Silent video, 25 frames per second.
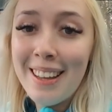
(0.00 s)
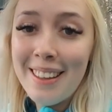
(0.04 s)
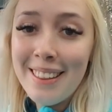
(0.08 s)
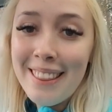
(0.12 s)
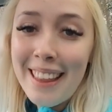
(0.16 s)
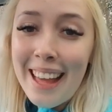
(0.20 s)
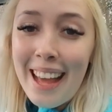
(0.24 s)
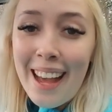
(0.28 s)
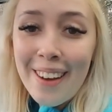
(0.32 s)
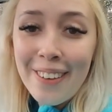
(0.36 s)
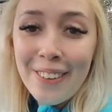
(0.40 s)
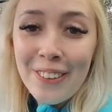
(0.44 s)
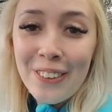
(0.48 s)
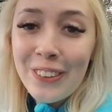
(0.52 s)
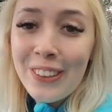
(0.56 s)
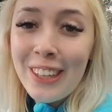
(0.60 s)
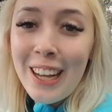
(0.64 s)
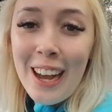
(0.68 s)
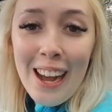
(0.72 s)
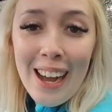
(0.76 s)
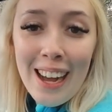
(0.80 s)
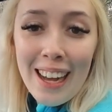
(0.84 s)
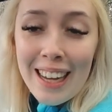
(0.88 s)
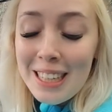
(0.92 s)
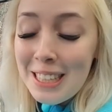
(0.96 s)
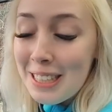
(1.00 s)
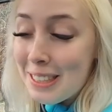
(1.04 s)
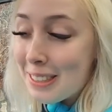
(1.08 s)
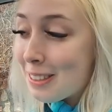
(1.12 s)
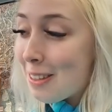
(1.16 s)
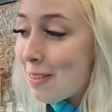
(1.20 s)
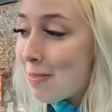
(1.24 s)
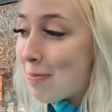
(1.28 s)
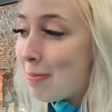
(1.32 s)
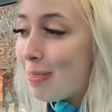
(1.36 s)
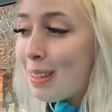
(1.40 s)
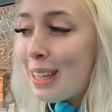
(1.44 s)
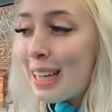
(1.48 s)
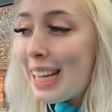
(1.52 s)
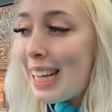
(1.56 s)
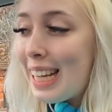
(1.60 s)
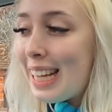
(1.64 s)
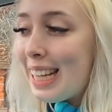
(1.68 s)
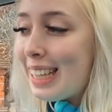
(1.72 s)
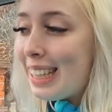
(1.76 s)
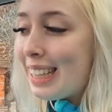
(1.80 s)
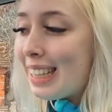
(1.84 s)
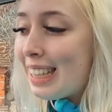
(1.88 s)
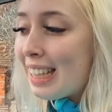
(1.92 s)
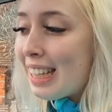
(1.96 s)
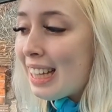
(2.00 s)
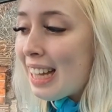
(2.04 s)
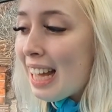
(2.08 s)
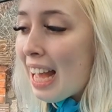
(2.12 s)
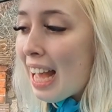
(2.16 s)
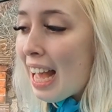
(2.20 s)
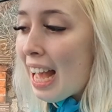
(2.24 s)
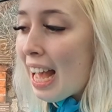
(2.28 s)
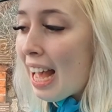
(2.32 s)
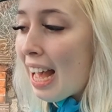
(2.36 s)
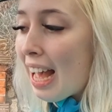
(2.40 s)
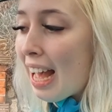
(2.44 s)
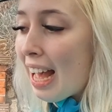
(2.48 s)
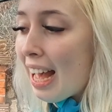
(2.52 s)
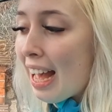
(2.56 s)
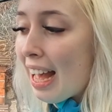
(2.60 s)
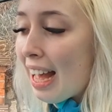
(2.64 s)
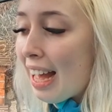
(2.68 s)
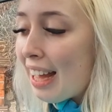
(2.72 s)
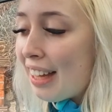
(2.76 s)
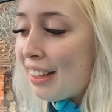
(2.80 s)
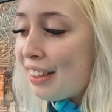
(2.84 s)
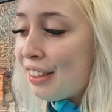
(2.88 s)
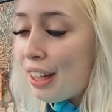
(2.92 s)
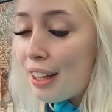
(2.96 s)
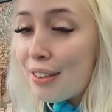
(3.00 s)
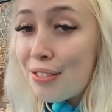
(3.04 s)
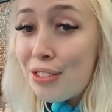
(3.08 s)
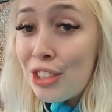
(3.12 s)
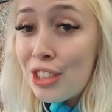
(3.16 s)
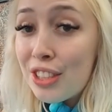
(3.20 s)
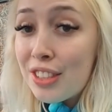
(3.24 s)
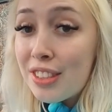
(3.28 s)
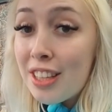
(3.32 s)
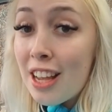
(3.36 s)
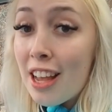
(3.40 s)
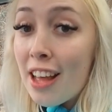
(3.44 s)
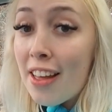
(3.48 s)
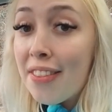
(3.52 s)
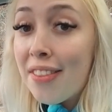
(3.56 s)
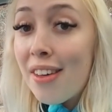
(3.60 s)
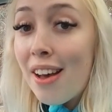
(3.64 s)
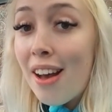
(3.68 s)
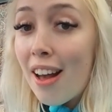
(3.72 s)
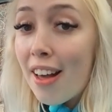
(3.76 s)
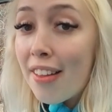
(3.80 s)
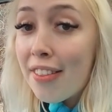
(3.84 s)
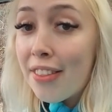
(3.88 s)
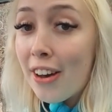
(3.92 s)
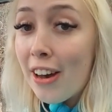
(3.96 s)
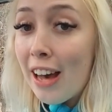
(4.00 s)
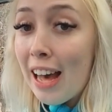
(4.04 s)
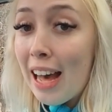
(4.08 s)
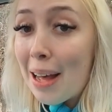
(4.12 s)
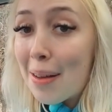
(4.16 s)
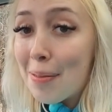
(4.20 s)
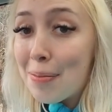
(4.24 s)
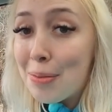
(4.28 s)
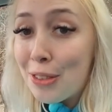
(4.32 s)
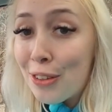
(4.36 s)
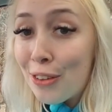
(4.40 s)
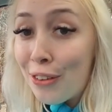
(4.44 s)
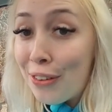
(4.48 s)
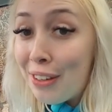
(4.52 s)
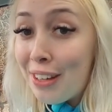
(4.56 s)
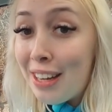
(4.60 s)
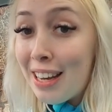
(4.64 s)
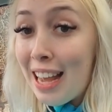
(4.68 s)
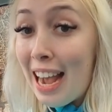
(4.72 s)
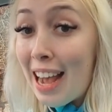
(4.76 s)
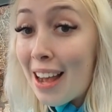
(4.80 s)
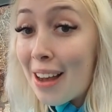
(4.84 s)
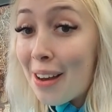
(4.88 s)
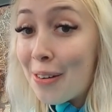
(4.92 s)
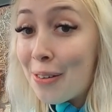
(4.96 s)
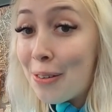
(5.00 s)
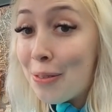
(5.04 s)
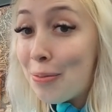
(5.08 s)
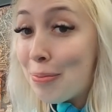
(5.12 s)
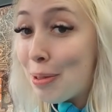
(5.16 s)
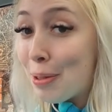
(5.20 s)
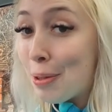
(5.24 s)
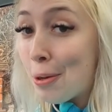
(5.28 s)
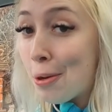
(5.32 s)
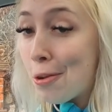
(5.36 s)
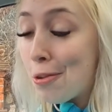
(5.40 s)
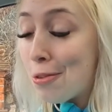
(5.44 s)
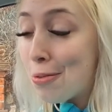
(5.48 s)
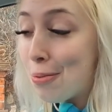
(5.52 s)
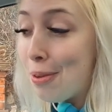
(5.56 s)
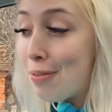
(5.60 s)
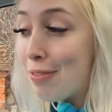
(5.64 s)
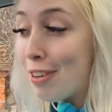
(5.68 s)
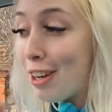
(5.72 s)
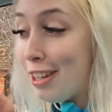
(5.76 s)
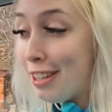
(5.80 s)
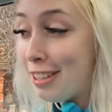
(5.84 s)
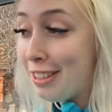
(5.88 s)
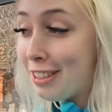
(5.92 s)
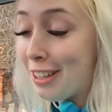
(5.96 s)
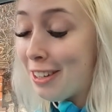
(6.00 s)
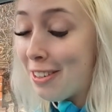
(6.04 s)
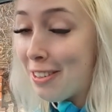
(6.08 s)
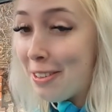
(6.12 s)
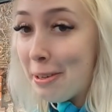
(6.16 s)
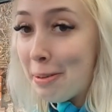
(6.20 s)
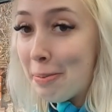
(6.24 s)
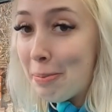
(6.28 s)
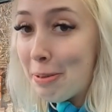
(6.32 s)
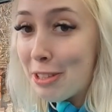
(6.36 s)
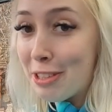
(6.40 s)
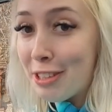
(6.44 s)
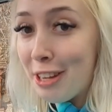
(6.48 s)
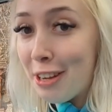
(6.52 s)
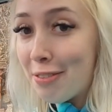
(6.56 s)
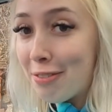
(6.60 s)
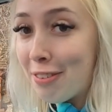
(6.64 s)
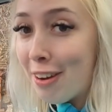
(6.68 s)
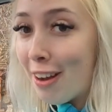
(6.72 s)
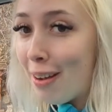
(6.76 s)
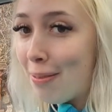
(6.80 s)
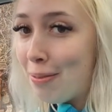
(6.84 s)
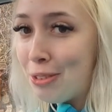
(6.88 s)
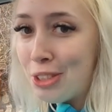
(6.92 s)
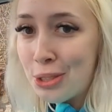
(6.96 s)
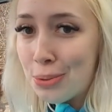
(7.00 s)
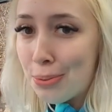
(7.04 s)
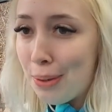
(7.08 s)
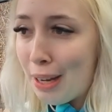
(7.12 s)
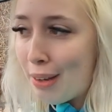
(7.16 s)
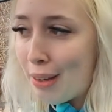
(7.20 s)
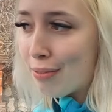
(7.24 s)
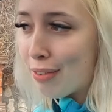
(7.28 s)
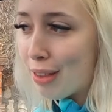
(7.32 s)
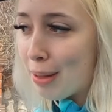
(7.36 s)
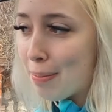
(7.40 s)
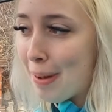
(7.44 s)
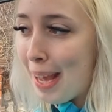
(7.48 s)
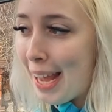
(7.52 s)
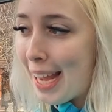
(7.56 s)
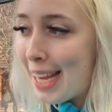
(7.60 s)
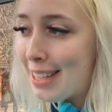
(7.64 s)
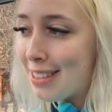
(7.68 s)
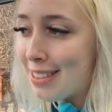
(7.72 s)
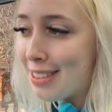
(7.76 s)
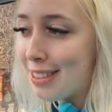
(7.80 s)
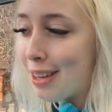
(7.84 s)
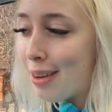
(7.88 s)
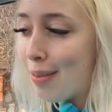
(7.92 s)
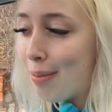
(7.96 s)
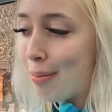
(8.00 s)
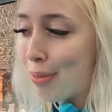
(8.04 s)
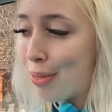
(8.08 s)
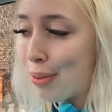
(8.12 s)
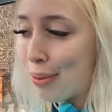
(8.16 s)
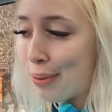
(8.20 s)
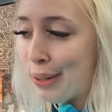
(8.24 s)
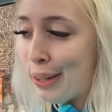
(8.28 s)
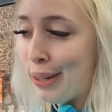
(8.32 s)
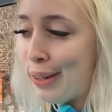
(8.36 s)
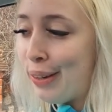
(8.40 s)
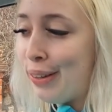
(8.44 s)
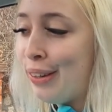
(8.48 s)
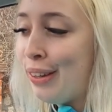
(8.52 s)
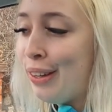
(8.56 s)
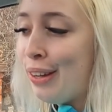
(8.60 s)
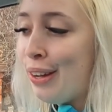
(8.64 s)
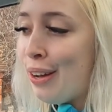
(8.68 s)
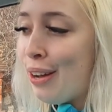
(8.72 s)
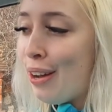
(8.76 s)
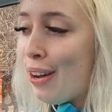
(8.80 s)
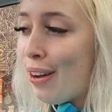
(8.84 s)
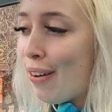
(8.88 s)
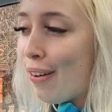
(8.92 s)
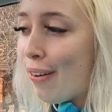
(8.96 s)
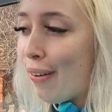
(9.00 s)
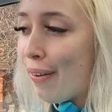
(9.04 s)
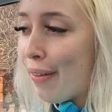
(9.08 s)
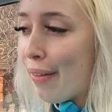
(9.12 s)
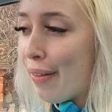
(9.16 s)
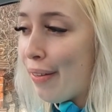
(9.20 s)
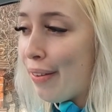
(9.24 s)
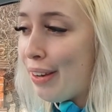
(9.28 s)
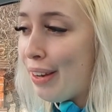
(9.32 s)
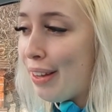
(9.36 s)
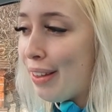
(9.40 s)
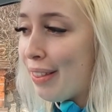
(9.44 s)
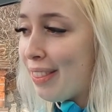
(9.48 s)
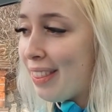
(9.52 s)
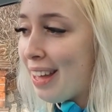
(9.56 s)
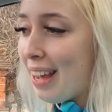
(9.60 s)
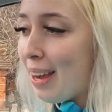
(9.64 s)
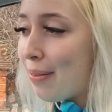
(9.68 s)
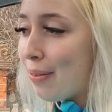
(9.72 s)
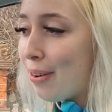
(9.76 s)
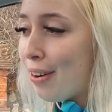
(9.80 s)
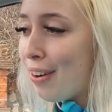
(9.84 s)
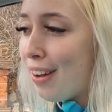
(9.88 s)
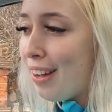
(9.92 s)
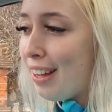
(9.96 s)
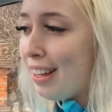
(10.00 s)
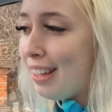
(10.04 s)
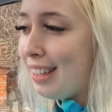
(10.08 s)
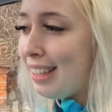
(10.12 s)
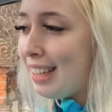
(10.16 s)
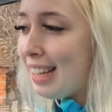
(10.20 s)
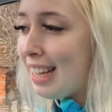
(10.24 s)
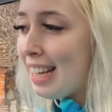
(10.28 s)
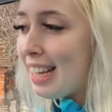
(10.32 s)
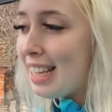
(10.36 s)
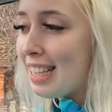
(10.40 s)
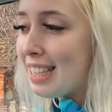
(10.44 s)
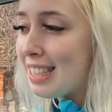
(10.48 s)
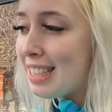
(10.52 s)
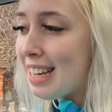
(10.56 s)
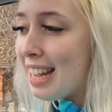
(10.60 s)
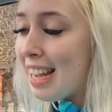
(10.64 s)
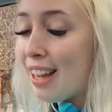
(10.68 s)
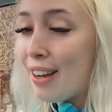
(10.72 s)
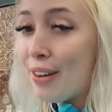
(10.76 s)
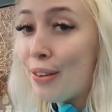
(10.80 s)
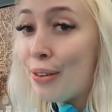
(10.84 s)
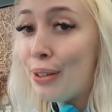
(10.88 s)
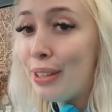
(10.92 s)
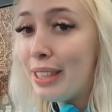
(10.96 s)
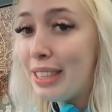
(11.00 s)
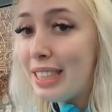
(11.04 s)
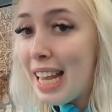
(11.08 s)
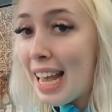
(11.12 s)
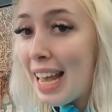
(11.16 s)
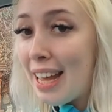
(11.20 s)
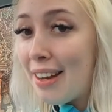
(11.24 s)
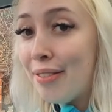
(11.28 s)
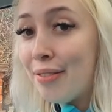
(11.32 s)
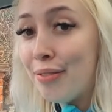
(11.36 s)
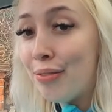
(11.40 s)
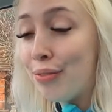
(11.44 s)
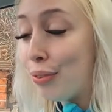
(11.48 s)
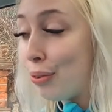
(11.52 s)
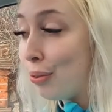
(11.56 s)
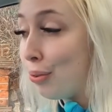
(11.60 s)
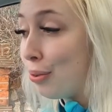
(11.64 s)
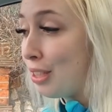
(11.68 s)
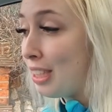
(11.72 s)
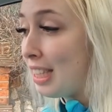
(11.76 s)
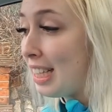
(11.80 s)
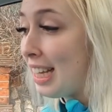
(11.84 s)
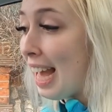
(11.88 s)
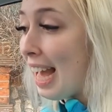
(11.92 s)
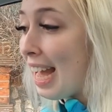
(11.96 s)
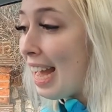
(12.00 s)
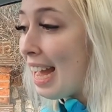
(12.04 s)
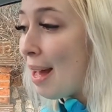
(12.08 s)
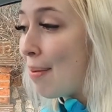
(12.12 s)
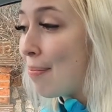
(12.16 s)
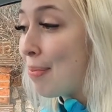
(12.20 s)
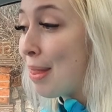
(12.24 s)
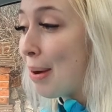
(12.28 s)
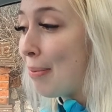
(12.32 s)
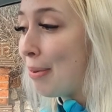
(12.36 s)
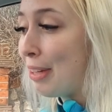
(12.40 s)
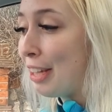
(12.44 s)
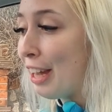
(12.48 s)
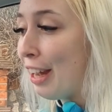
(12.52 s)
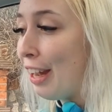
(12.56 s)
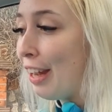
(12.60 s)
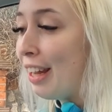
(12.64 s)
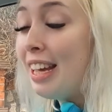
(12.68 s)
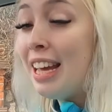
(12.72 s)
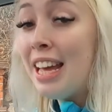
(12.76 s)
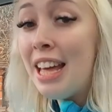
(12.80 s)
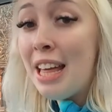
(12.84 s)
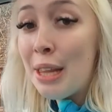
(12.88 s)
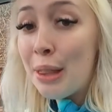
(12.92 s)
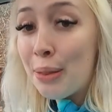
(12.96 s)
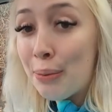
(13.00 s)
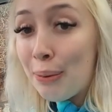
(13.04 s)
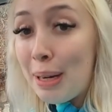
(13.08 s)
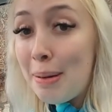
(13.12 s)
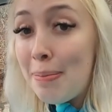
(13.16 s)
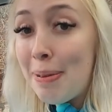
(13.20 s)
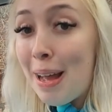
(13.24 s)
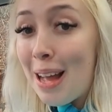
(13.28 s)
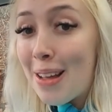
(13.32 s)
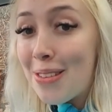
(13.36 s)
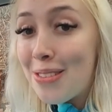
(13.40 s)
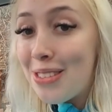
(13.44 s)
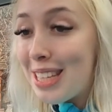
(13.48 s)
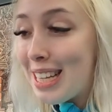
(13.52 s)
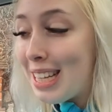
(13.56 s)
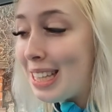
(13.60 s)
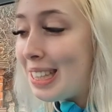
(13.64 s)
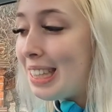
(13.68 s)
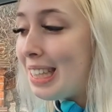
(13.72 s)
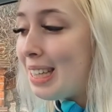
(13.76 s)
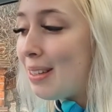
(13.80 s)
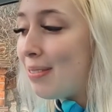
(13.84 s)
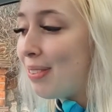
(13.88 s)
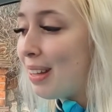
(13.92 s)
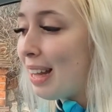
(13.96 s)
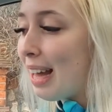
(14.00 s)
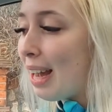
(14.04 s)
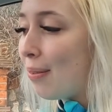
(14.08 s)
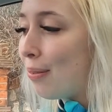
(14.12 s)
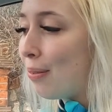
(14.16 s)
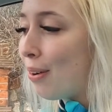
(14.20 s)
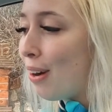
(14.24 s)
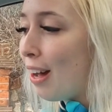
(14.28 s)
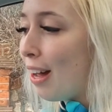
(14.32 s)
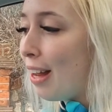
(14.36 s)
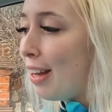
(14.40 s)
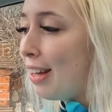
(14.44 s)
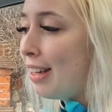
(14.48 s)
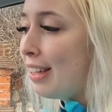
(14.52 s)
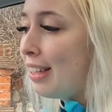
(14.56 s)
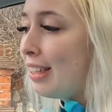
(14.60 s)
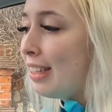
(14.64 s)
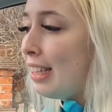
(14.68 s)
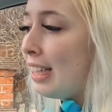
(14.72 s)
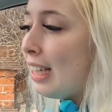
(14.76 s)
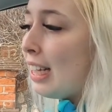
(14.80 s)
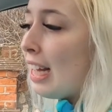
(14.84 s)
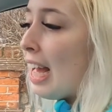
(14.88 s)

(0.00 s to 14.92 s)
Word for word: that order is complete and I've just turned the other apps on now because we've only done Uber so far. I'm just for the pay to come through on that one. It is now 10.40 a.m. There we go. £3.60 for that one.